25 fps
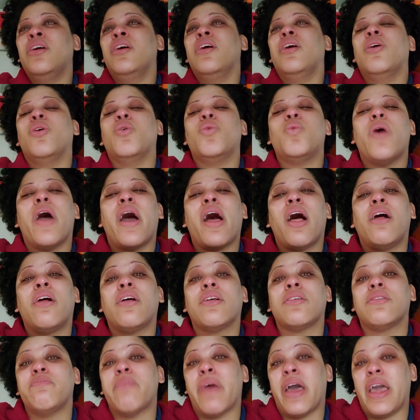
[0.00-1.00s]
who
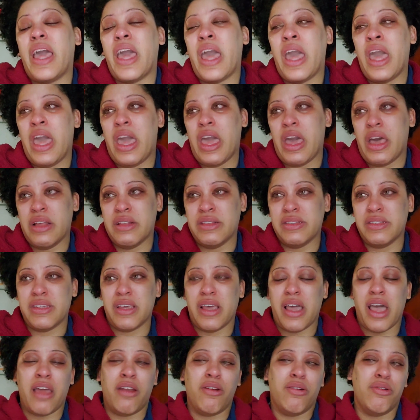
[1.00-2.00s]
held my hand.
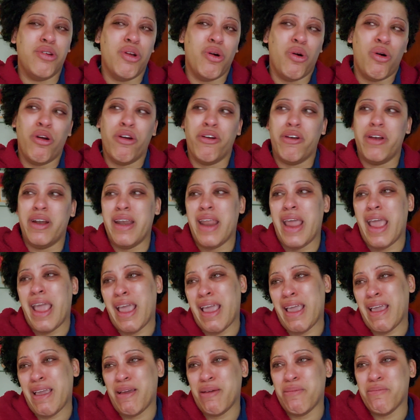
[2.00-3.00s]
I don't know her
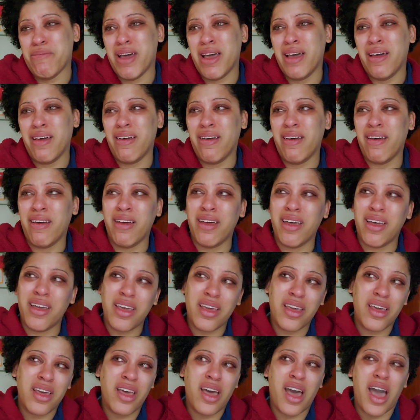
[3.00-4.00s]
name.
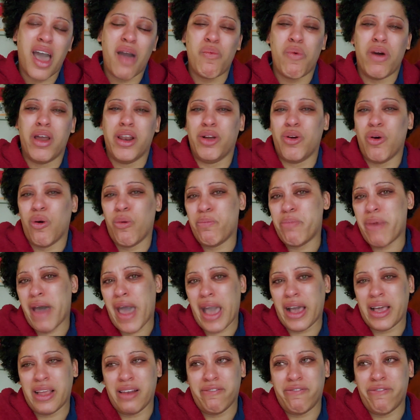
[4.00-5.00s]
I want to go
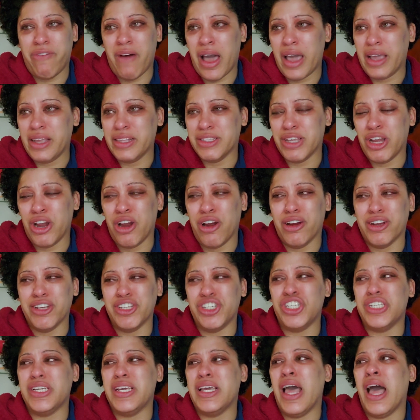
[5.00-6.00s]
back and find her.
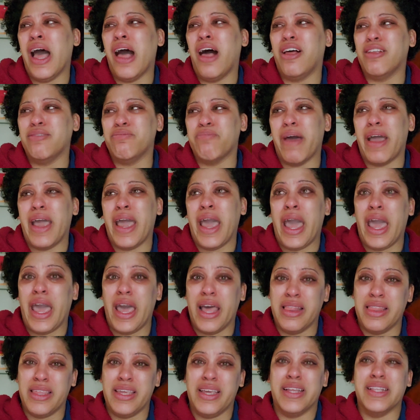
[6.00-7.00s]
She held my
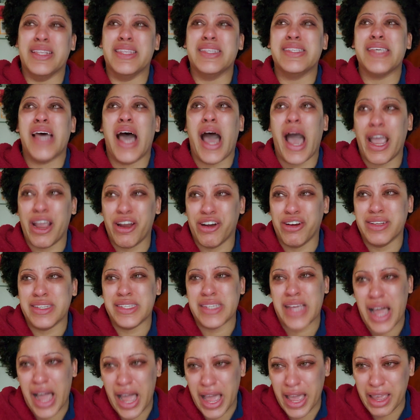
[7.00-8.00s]
hand the entire
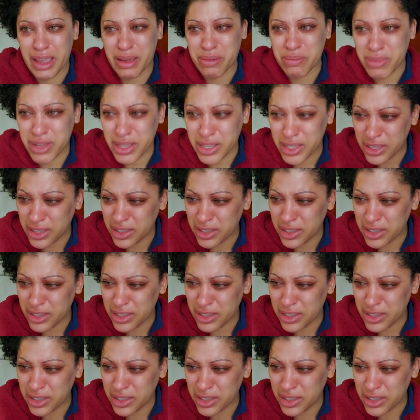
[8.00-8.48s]
time.